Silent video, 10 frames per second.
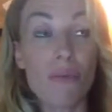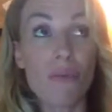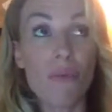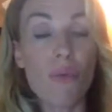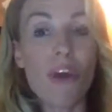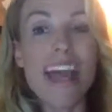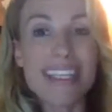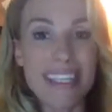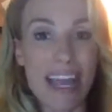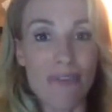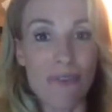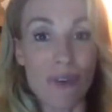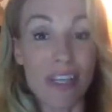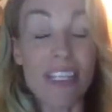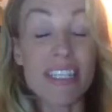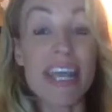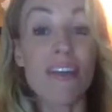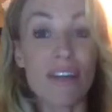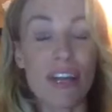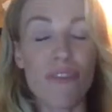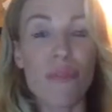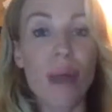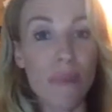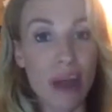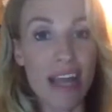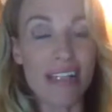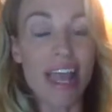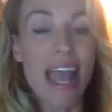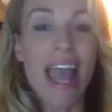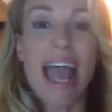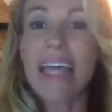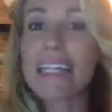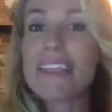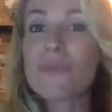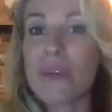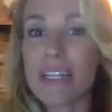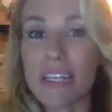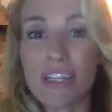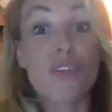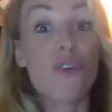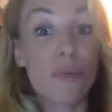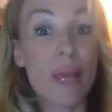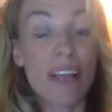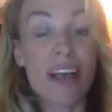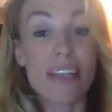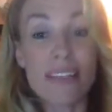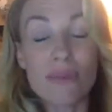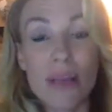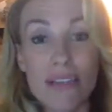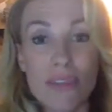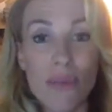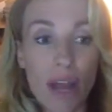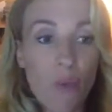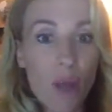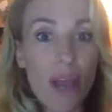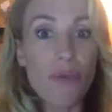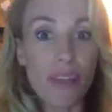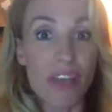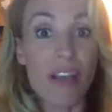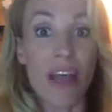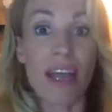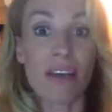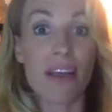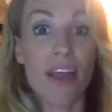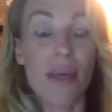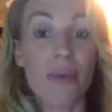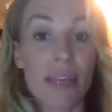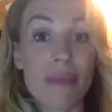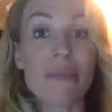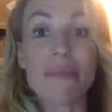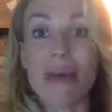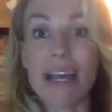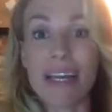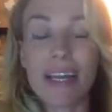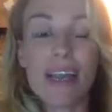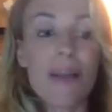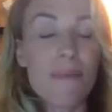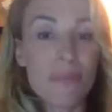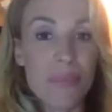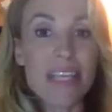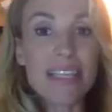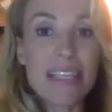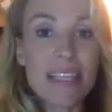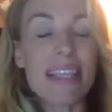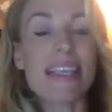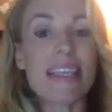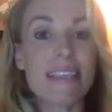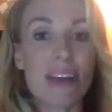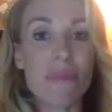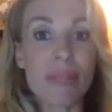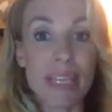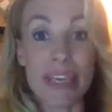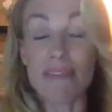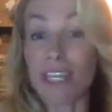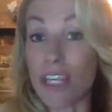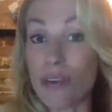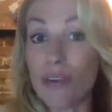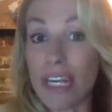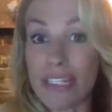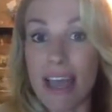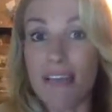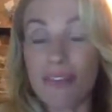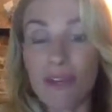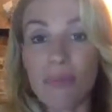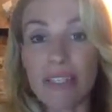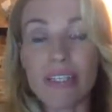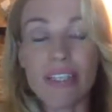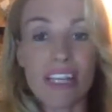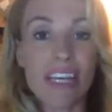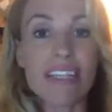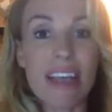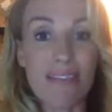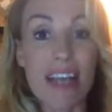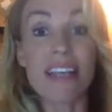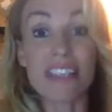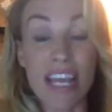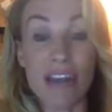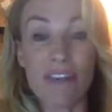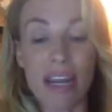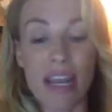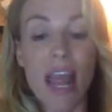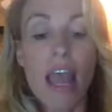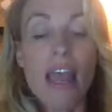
what I stand for, the integrity of my brand. And this is what I teach all of my clients as well. So when I work with a client, when it comes to marketing, these are the things that I believe that you need to have in your business. You need to have that integrity.